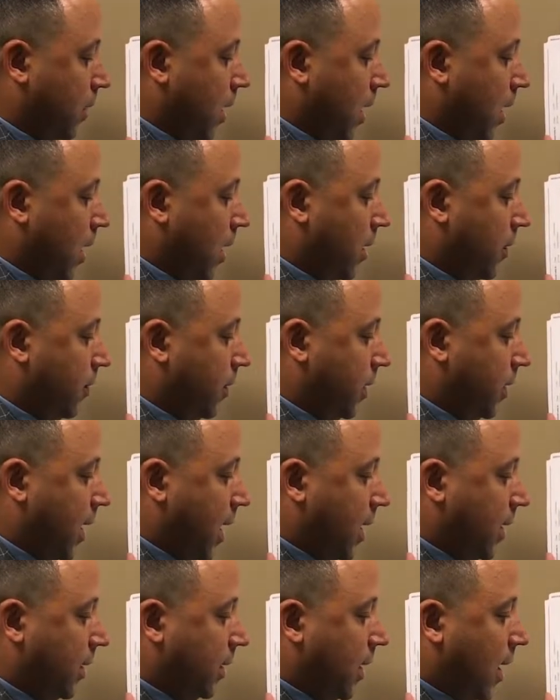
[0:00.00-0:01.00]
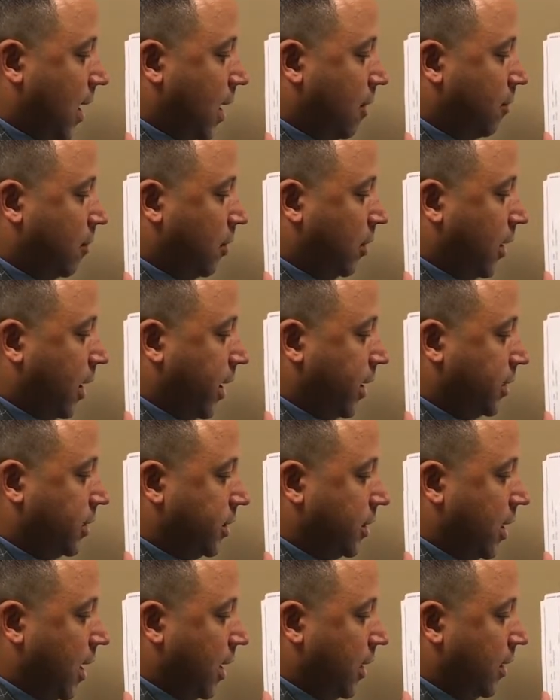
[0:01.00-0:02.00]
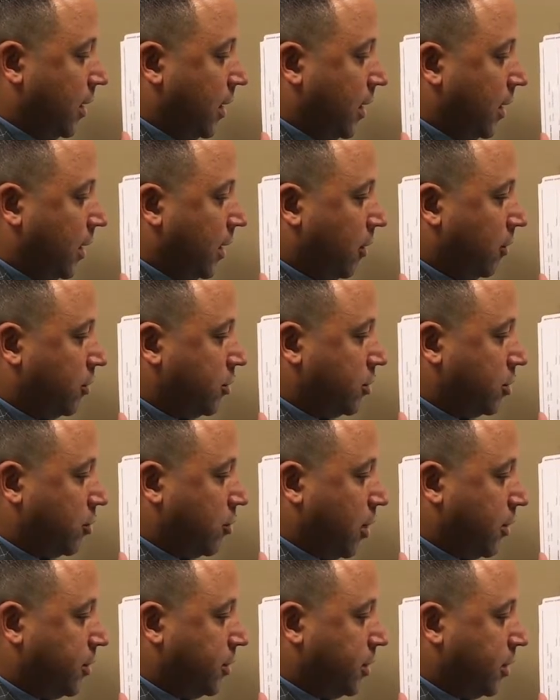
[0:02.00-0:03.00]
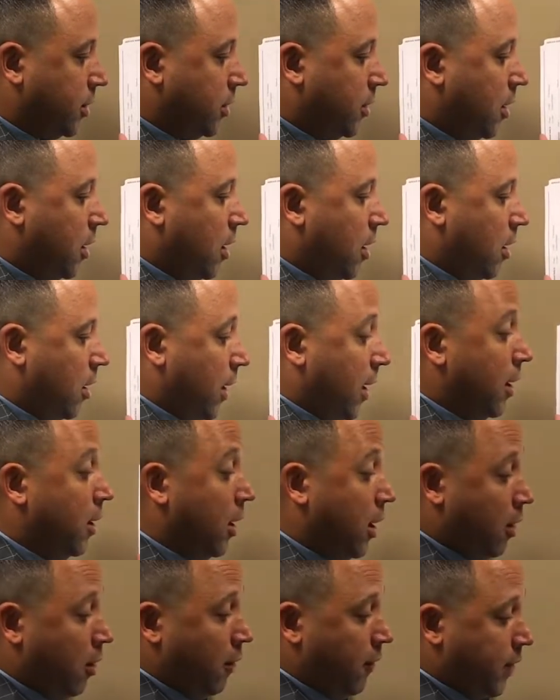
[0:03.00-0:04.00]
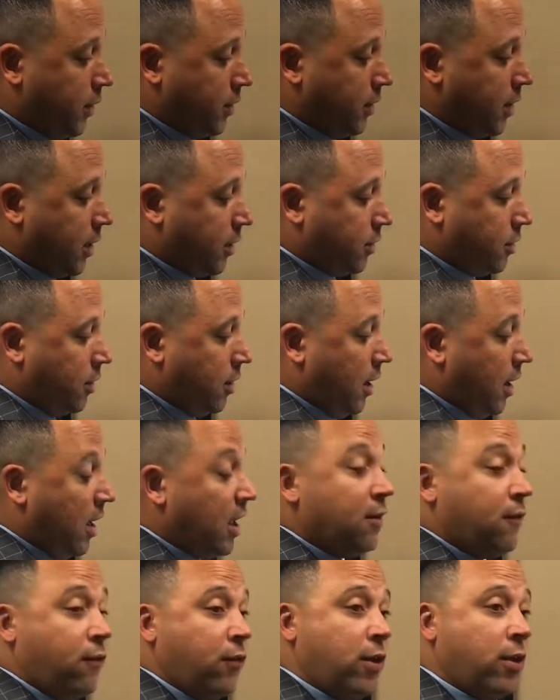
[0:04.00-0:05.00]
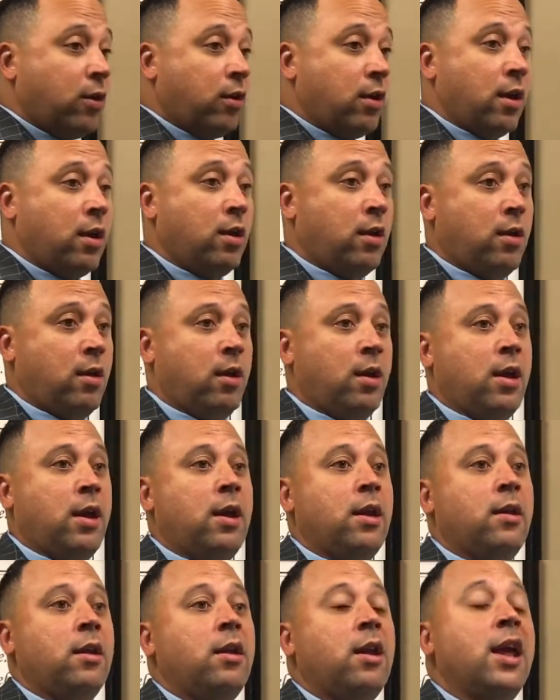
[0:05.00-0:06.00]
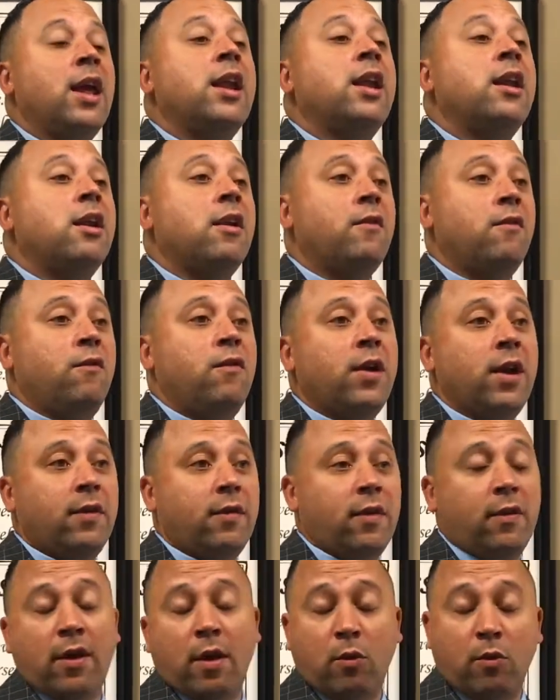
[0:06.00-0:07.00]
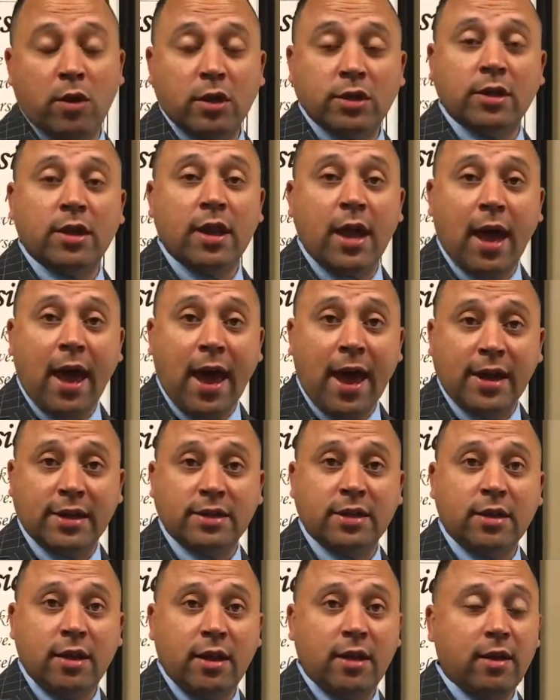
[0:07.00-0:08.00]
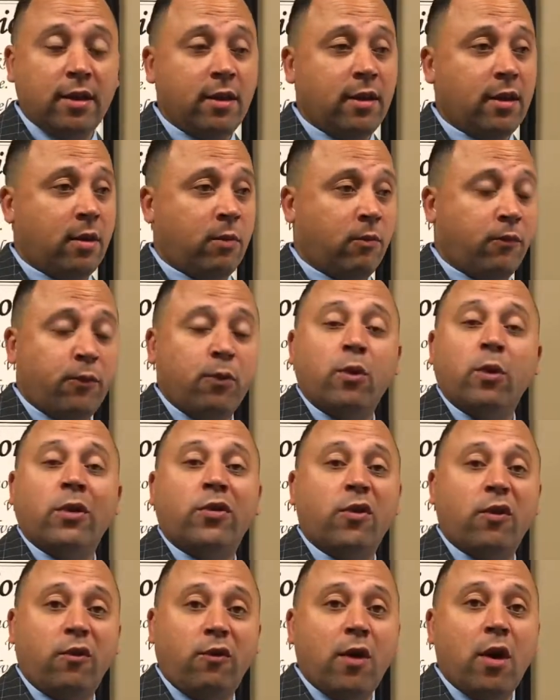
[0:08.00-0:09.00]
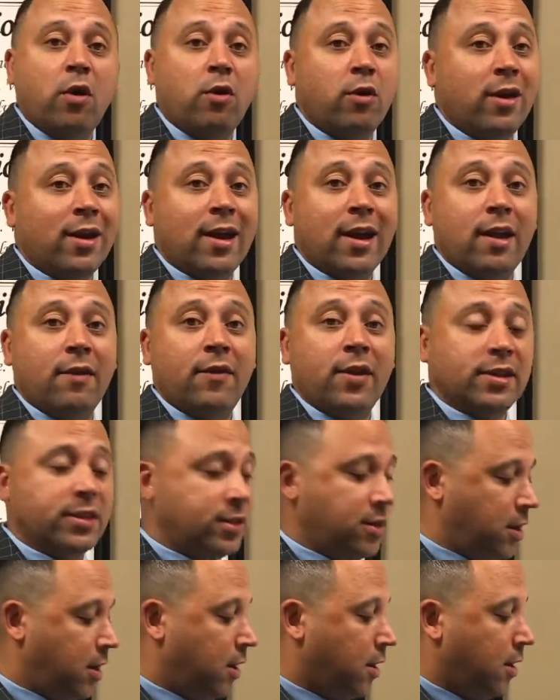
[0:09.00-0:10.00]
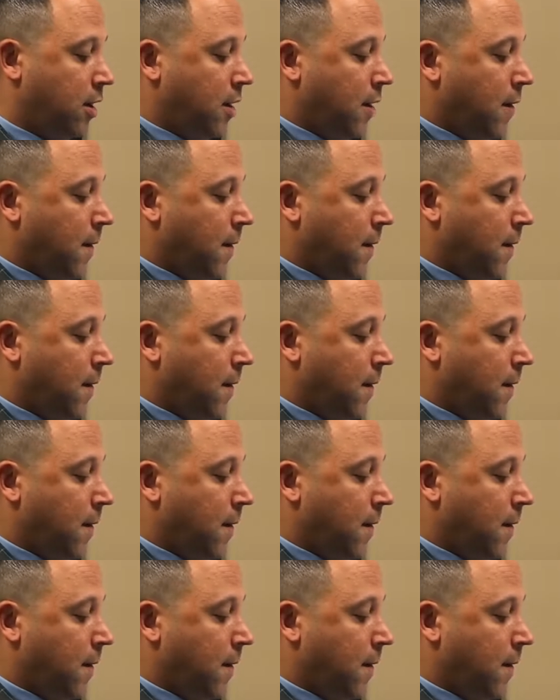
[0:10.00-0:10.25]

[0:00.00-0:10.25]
and the date, time, location, and detailed description. Here in this section, if they're in an event that there was an accident with their phone or any kind of incident,